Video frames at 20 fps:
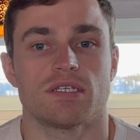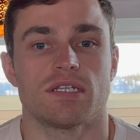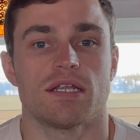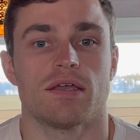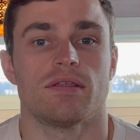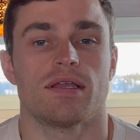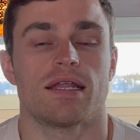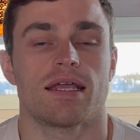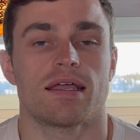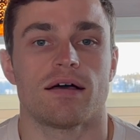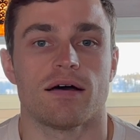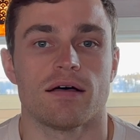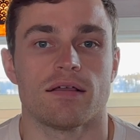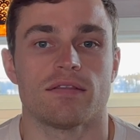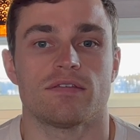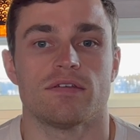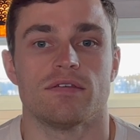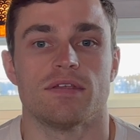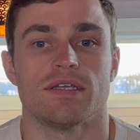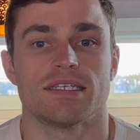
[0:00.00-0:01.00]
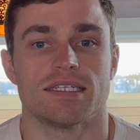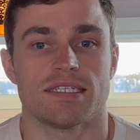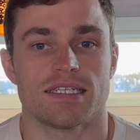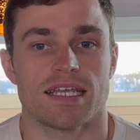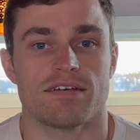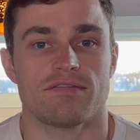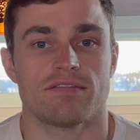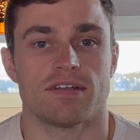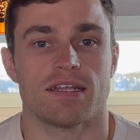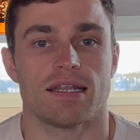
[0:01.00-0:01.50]
to note that it can't do this
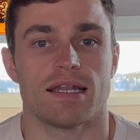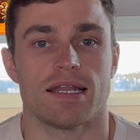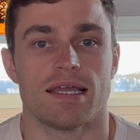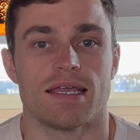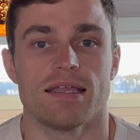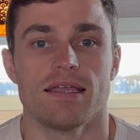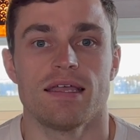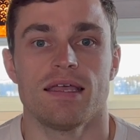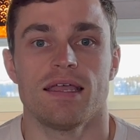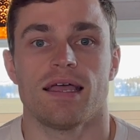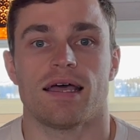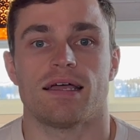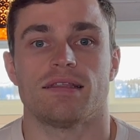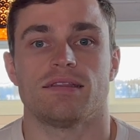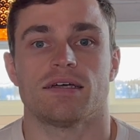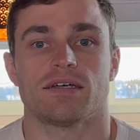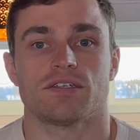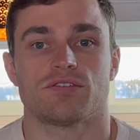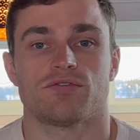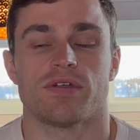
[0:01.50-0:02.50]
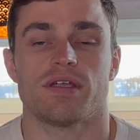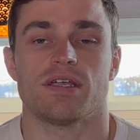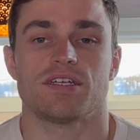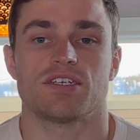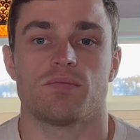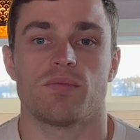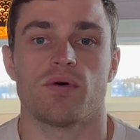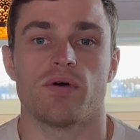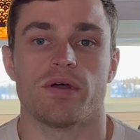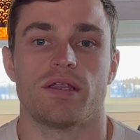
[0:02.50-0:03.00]
indefinitely and does reach
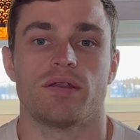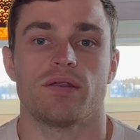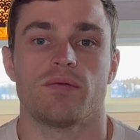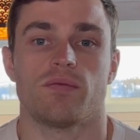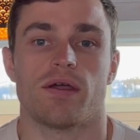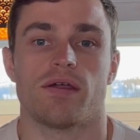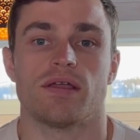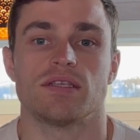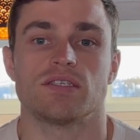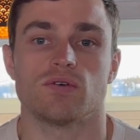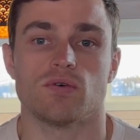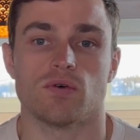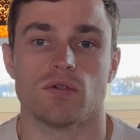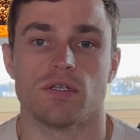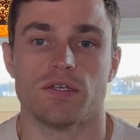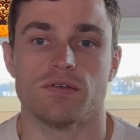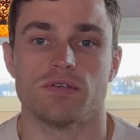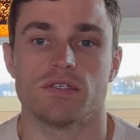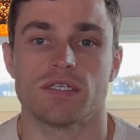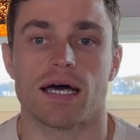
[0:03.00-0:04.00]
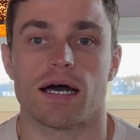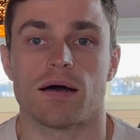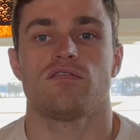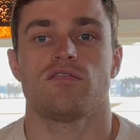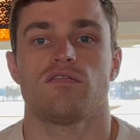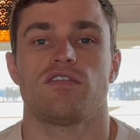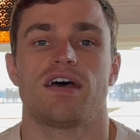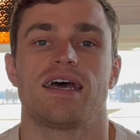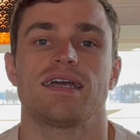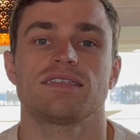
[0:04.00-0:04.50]
a point where it's all used up.
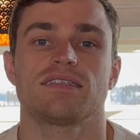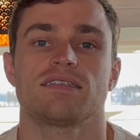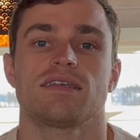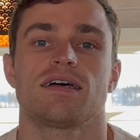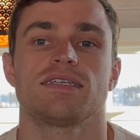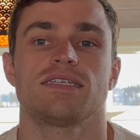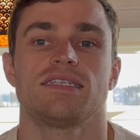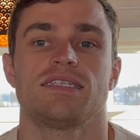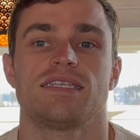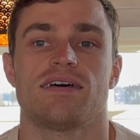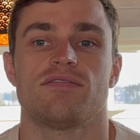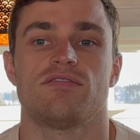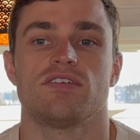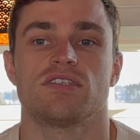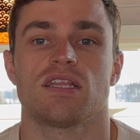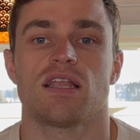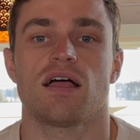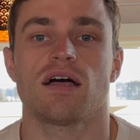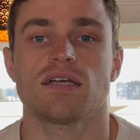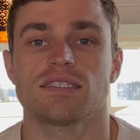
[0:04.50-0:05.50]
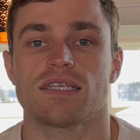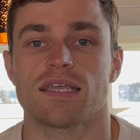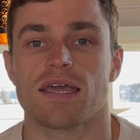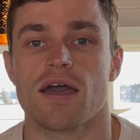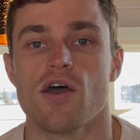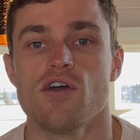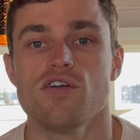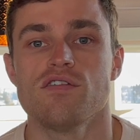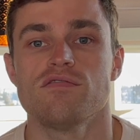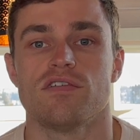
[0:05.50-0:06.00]
For exercise endeavors lasting
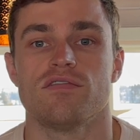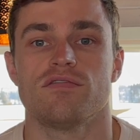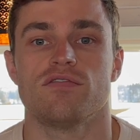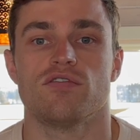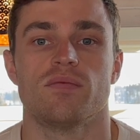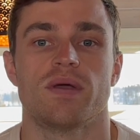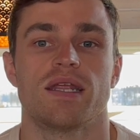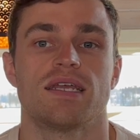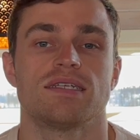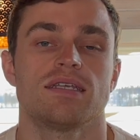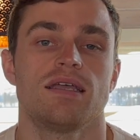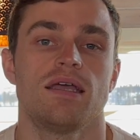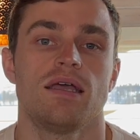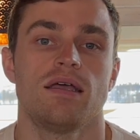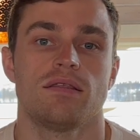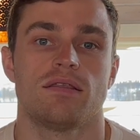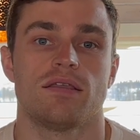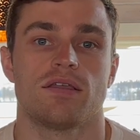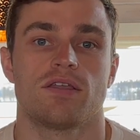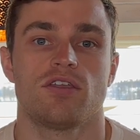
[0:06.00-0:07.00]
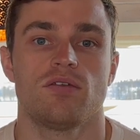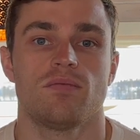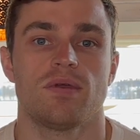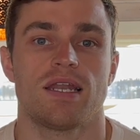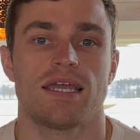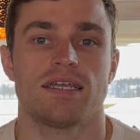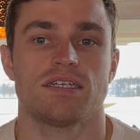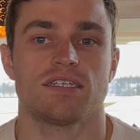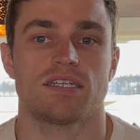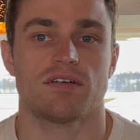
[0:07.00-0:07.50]
over 4 minutes, the
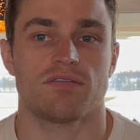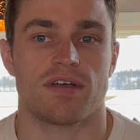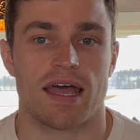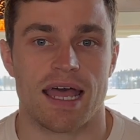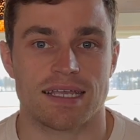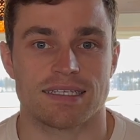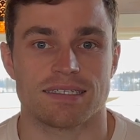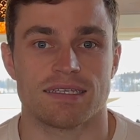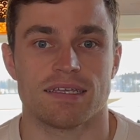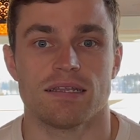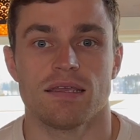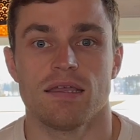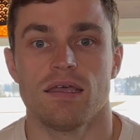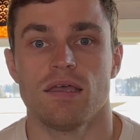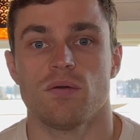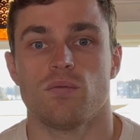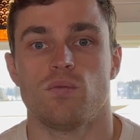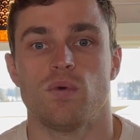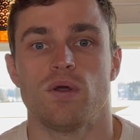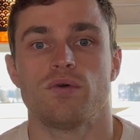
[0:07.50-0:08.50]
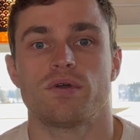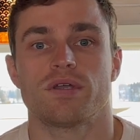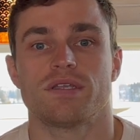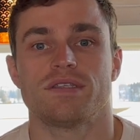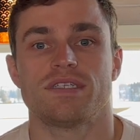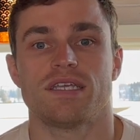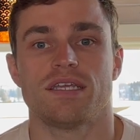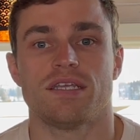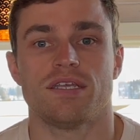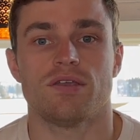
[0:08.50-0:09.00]
accumulation of acid will
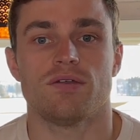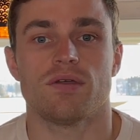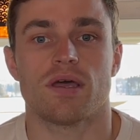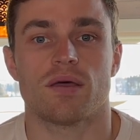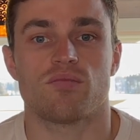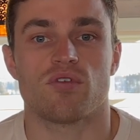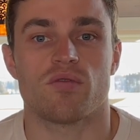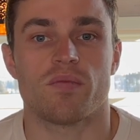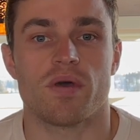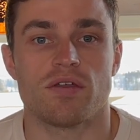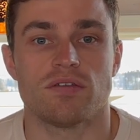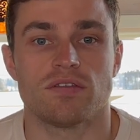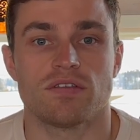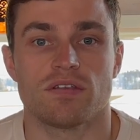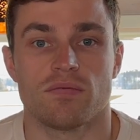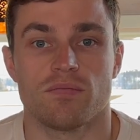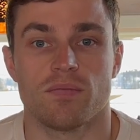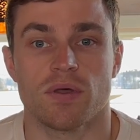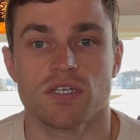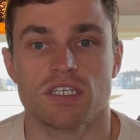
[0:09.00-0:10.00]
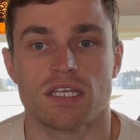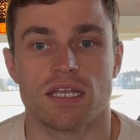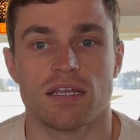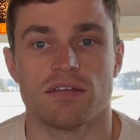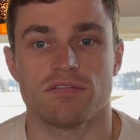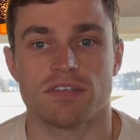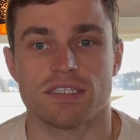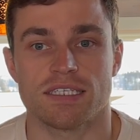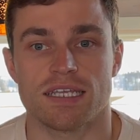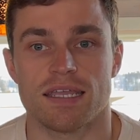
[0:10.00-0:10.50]
continue and promote muscular
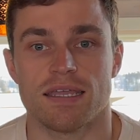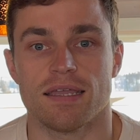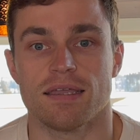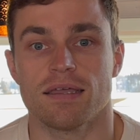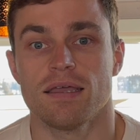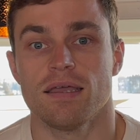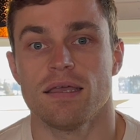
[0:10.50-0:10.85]
fatigue